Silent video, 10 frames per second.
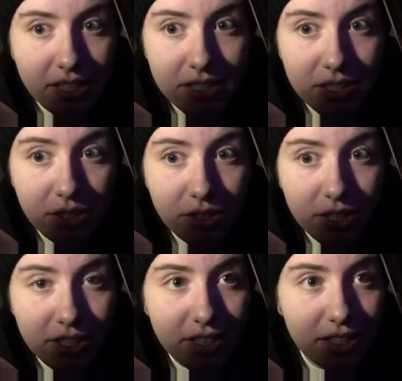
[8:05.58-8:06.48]
It's still
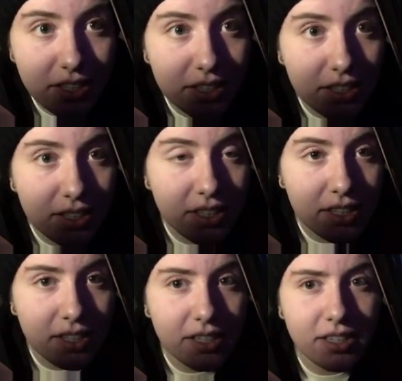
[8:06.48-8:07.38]
good.
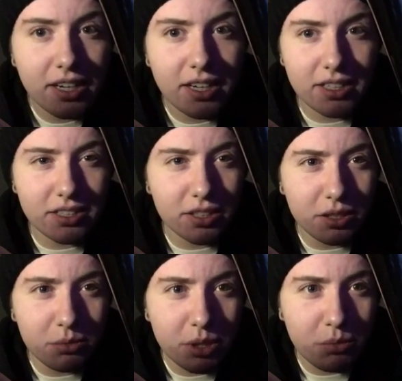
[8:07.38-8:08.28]
And it's a
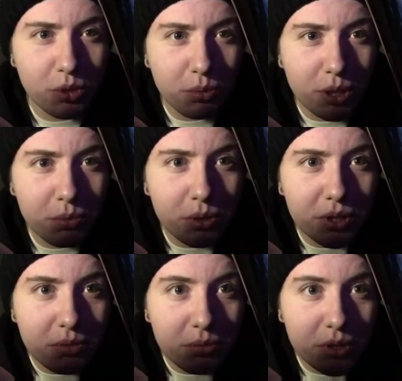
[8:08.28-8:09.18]
little bit more purple
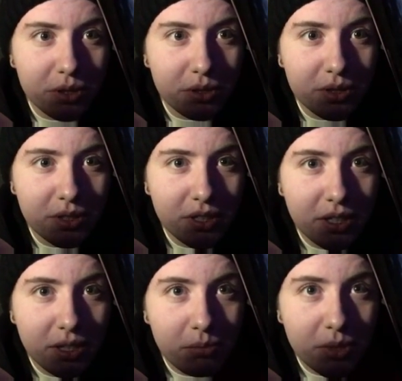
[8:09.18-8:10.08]
than blue,
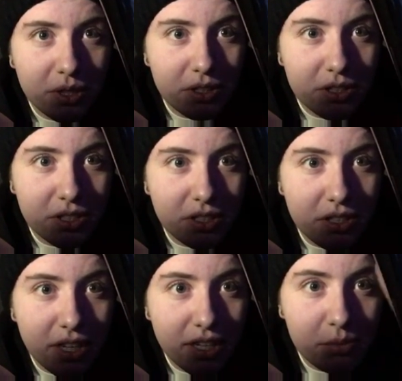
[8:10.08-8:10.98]
but there's still
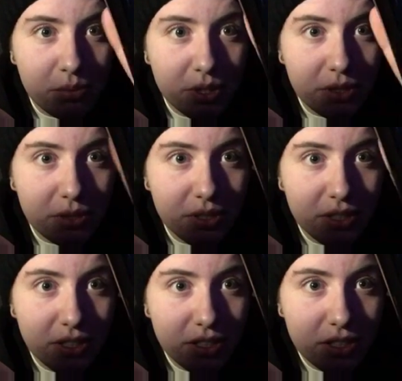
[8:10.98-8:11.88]
a lot of blue,
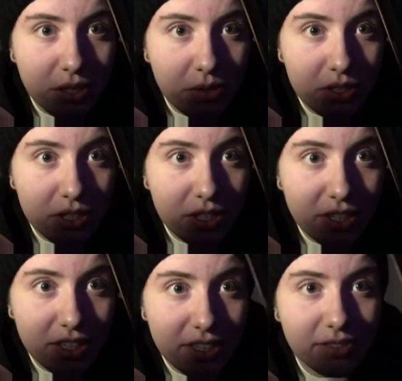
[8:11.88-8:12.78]
so it's good.